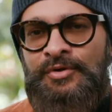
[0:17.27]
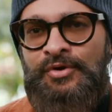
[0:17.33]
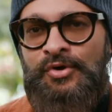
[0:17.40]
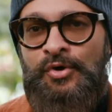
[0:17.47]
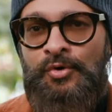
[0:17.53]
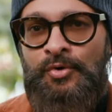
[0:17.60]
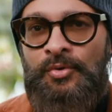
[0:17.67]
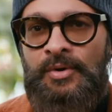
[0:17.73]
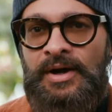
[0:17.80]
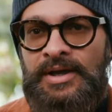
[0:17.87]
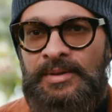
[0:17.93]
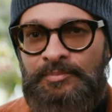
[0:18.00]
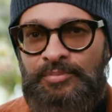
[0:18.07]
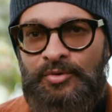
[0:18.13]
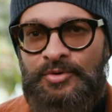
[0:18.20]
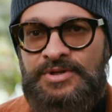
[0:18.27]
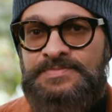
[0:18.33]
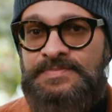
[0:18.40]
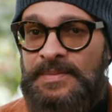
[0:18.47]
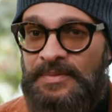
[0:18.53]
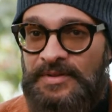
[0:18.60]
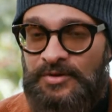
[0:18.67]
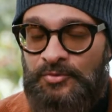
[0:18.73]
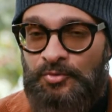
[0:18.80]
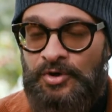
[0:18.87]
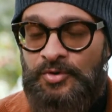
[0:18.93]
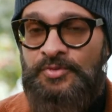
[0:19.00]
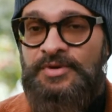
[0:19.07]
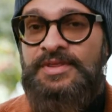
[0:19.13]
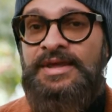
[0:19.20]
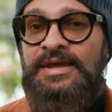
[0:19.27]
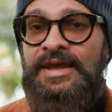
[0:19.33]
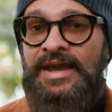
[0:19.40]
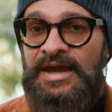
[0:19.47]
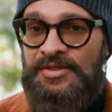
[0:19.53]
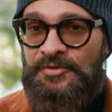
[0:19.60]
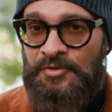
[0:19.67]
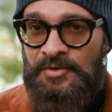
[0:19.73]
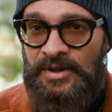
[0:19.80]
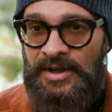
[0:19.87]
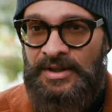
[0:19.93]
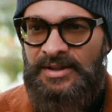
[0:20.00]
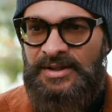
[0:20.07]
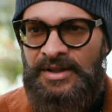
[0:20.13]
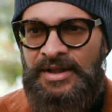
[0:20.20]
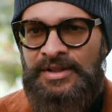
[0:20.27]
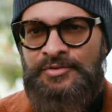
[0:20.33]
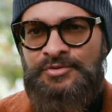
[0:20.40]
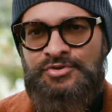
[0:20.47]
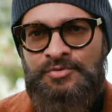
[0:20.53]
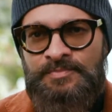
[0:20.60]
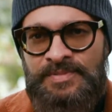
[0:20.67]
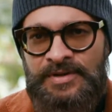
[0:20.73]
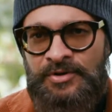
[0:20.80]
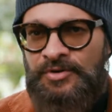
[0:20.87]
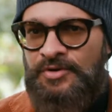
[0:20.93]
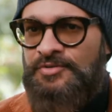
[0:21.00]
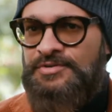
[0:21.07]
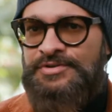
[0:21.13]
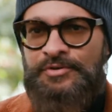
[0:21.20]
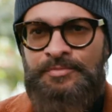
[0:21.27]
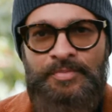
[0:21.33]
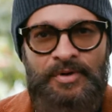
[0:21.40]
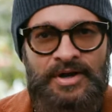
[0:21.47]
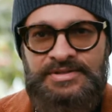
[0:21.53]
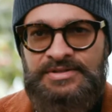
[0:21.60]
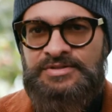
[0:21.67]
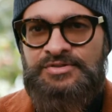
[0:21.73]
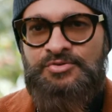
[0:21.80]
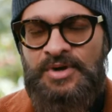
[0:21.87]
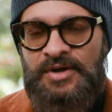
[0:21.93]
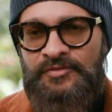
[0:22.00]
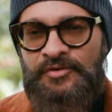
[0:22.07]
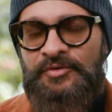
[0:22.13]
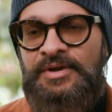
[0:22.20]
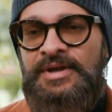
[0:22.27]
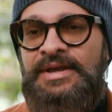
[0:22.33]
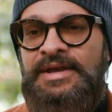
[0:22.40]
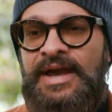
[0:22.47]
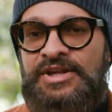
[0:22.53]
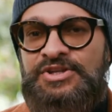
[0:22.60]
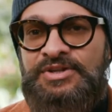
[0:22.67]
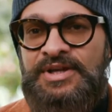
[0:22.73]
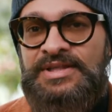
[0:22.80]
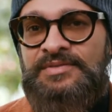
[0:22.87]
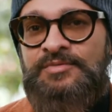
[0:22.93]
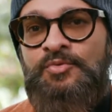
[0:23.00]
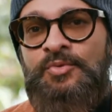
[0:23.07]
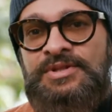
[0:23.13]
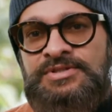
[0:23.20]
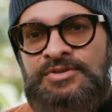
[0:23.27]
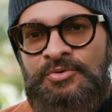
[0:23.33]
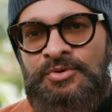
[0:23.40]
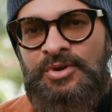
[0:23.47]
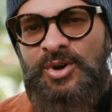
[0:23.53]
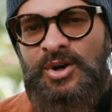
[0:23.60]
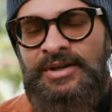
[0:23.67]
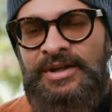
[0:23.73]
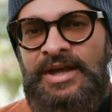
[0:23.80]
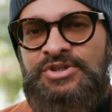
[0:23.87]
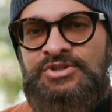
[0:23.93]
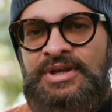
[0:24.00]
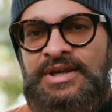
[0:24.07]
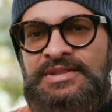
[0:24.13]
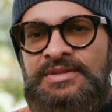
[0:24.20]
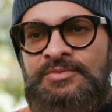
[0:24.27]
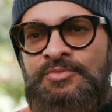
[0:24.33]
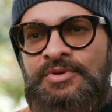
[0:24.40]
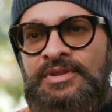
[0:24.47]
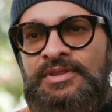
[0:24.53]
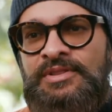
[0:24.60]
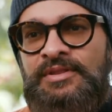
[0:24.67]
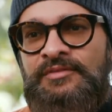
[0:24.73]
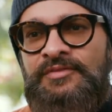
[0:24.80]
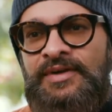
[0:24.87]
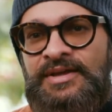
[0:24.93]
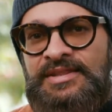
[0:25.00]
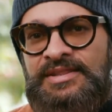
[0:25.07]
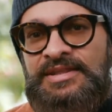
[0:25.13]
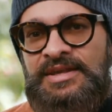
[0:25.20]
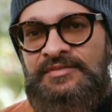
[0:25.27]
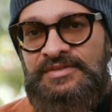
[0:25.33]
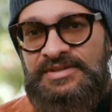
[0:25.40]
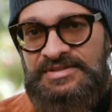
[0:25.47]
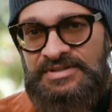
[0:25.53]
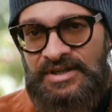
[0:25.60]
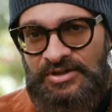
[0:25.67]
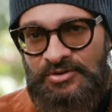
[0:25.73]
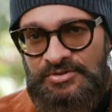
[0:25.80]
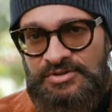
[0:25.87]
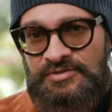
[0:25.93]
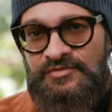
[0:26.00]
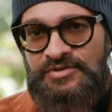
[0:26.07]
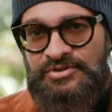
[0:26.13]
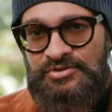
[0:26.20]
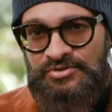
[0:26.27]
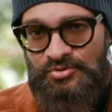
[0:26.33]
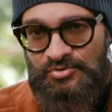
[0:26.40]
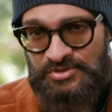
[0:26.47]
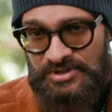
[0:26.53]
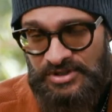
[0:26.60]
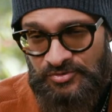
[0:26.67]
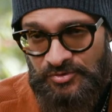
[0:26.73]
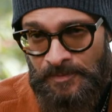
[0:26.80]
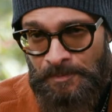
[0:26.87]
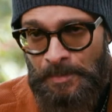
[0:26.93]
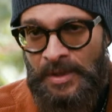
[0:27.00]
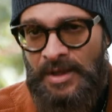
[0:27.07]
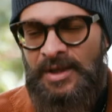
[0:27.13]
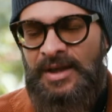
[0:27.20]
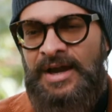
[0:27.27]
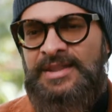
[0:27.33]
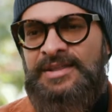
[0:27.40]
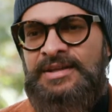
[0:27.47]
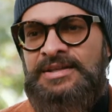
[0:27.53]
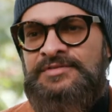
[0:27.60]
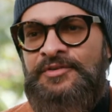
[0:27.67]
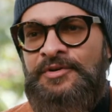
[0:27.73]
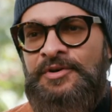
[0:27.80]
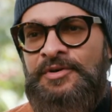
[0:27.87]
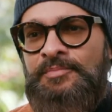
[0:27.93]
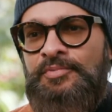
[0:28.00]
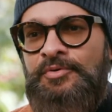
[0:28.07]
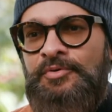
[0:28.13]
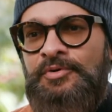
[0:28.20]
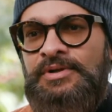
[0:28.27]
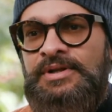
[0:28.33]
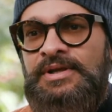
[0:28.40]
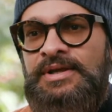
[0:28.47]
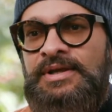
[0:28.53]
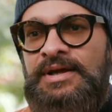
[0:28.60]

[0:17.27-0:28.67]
co-employees, people they work with, and their superiors, their bosses, whoever. Educate them on what's going on. Educate them with the fact that they have this diagnosis of visual tunnel syndrome. I think it's very important